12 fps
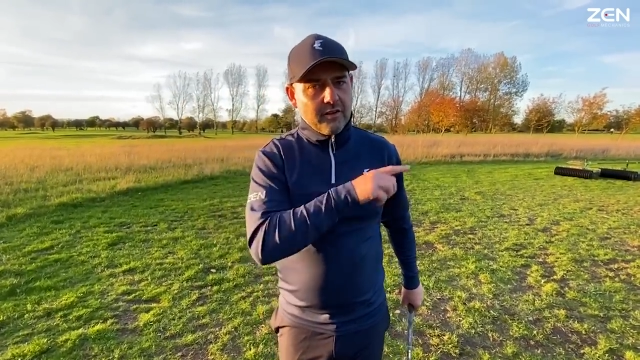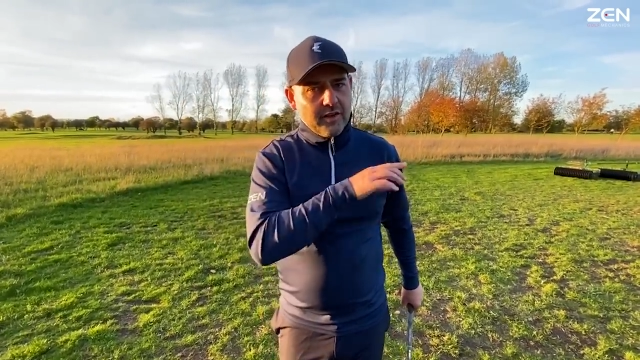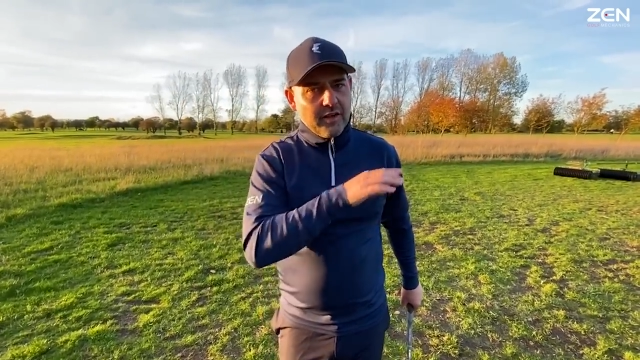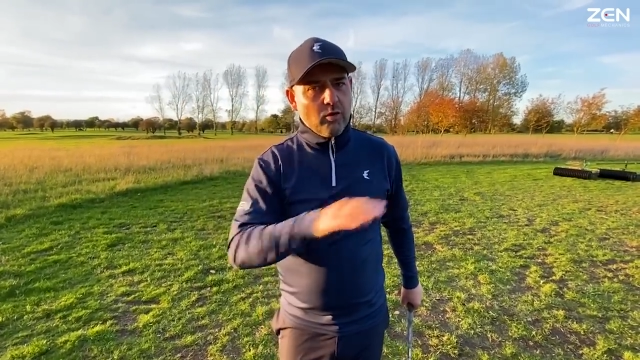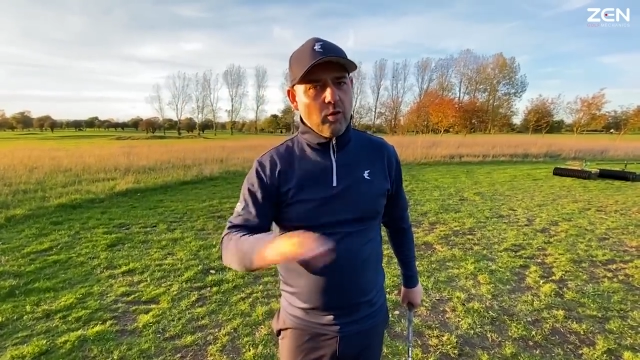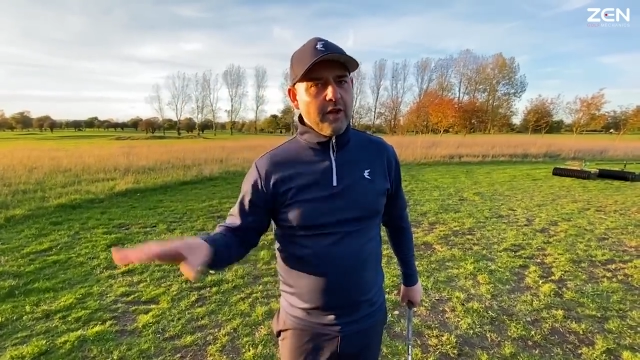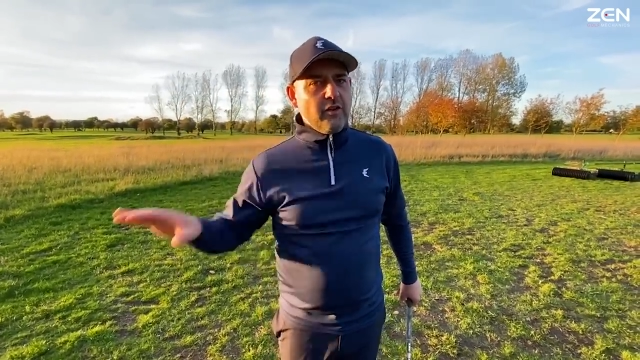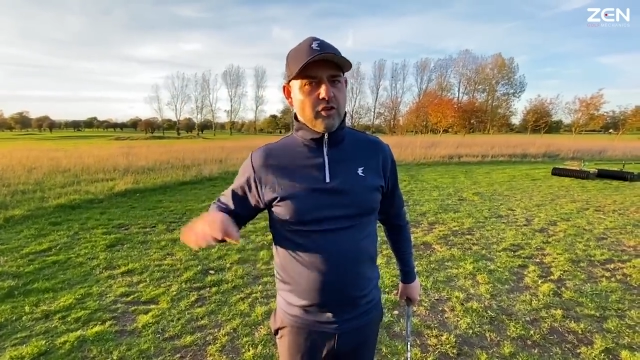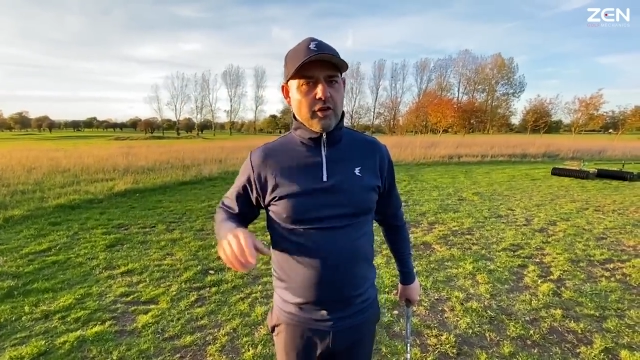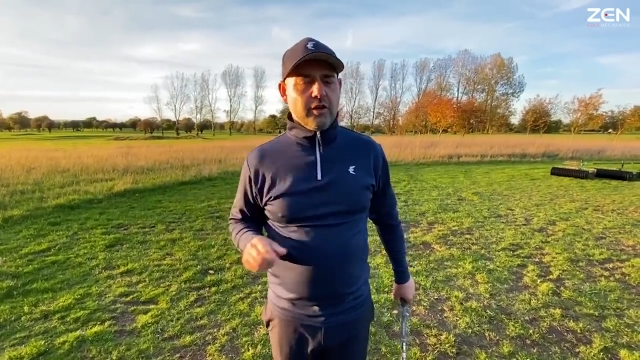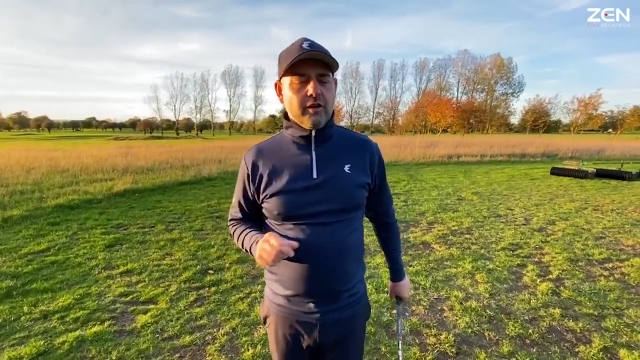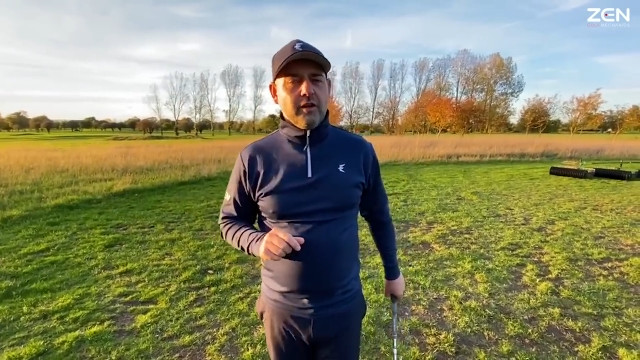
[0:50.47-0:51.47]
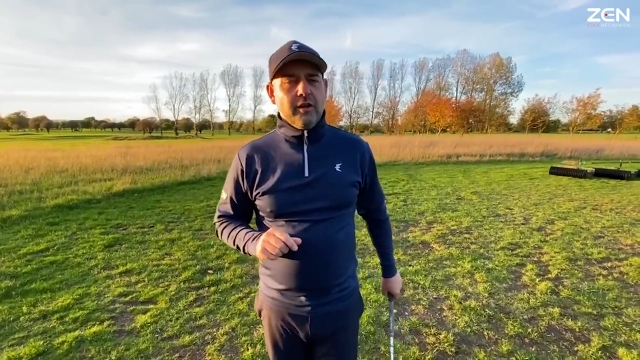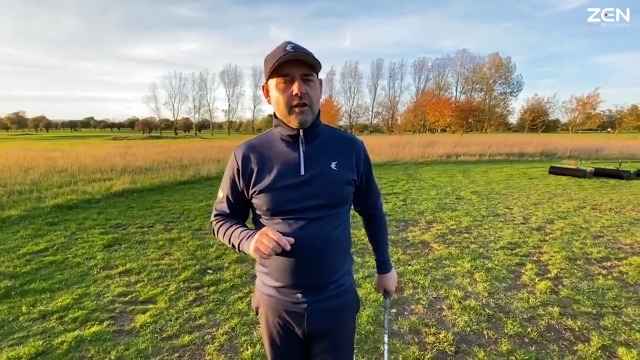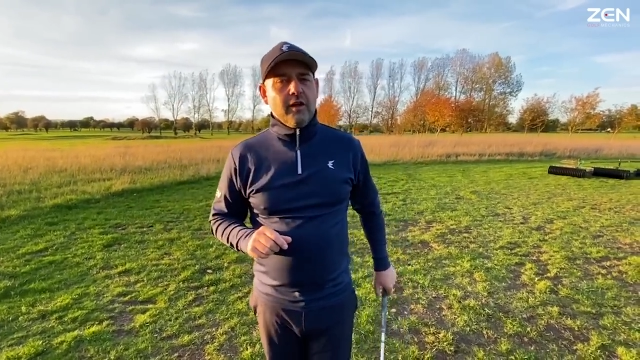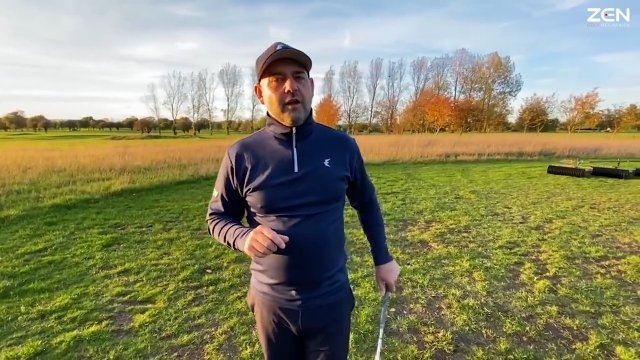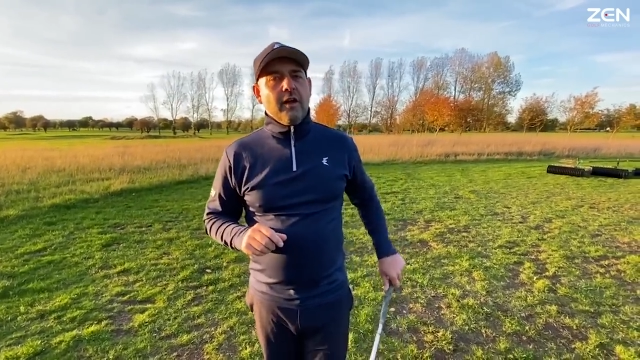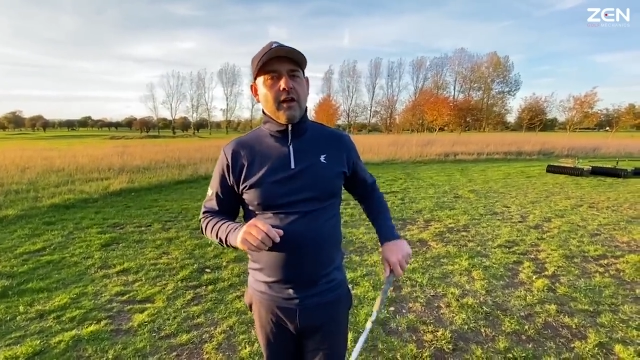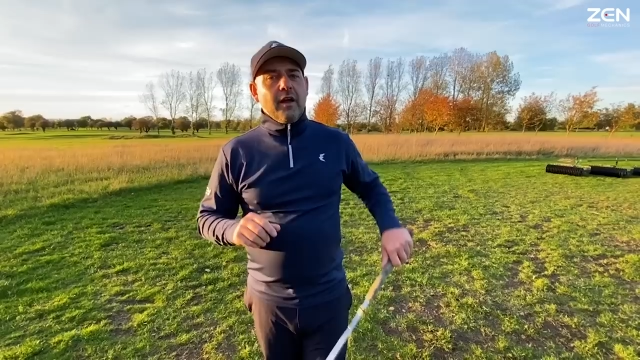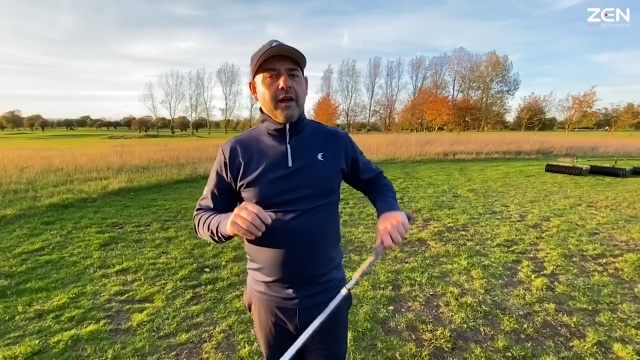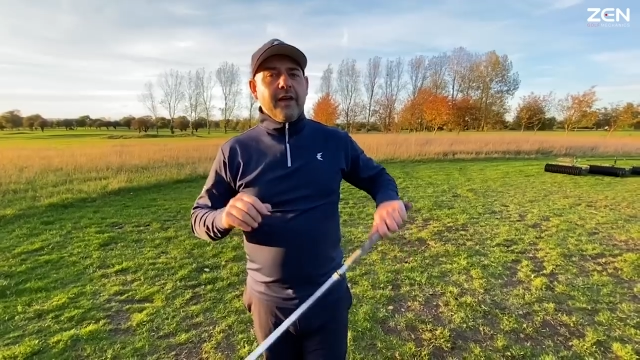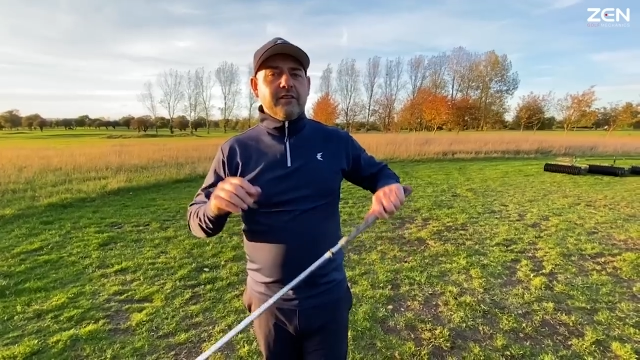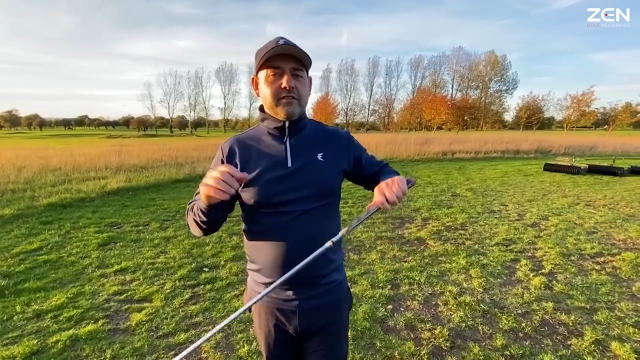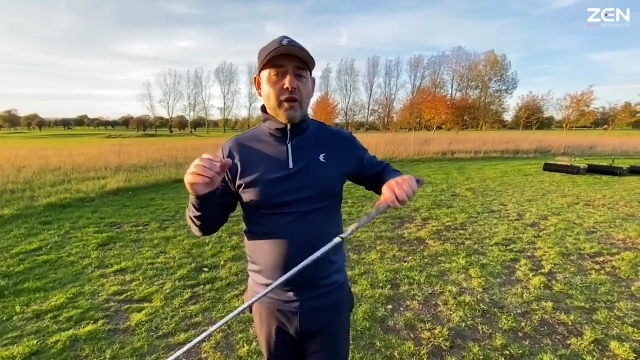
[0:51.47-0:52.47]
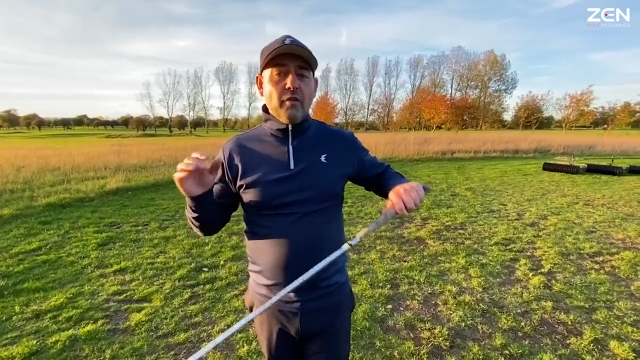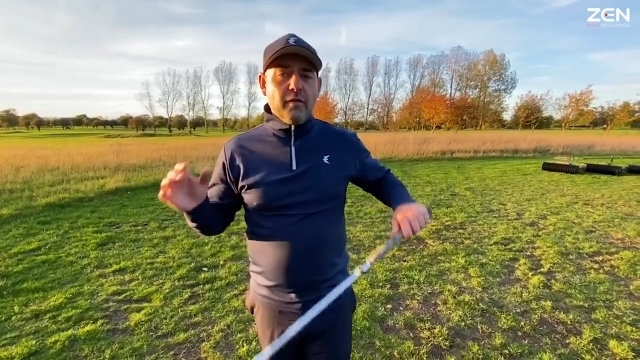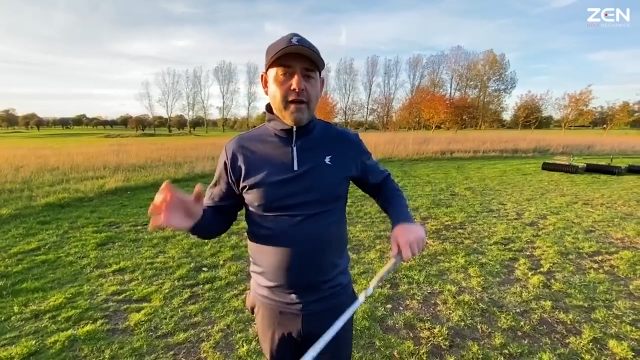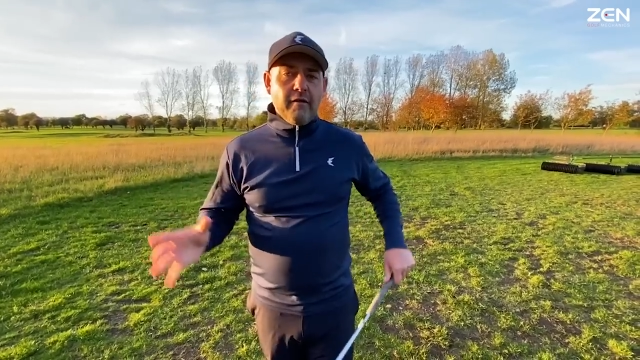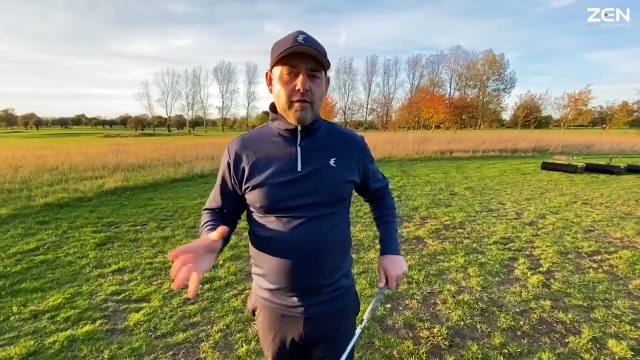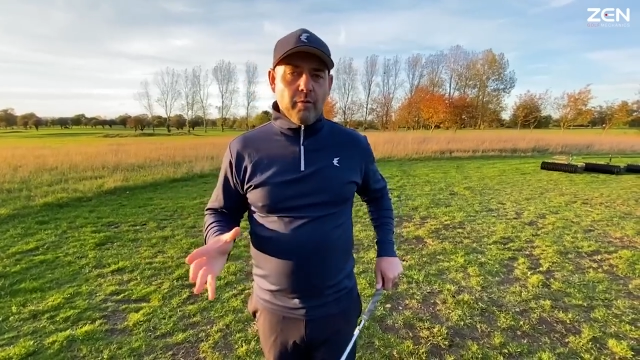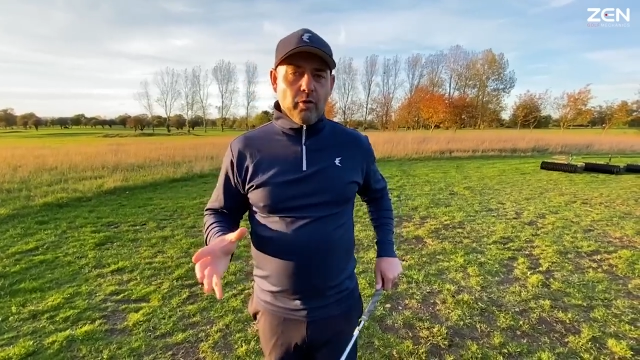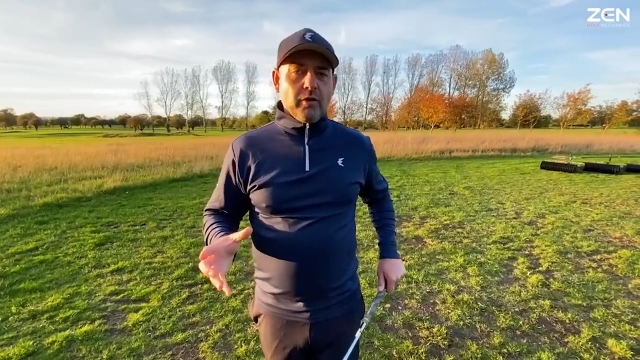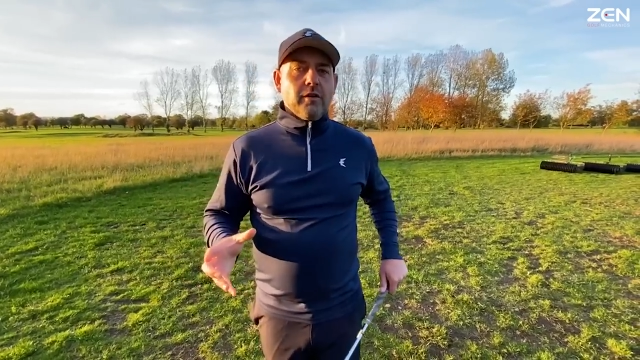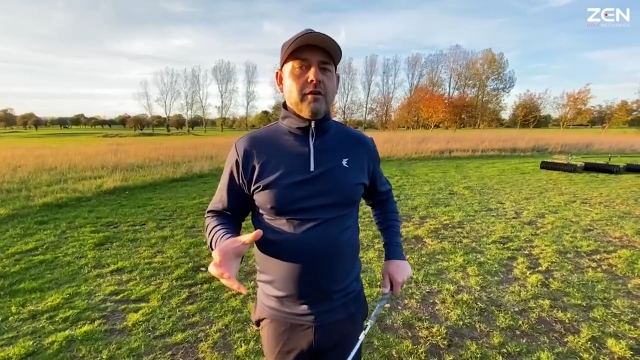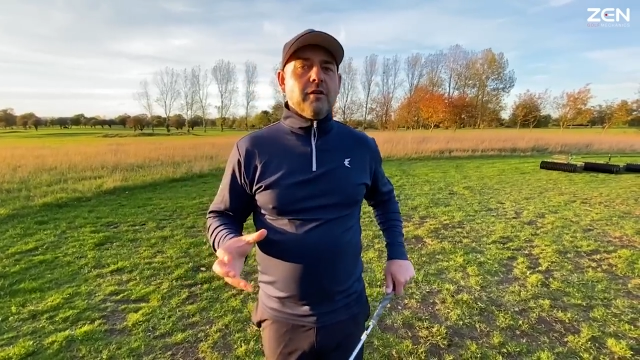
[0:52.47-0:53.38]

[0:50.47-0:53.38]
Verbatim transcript: equation is so variable,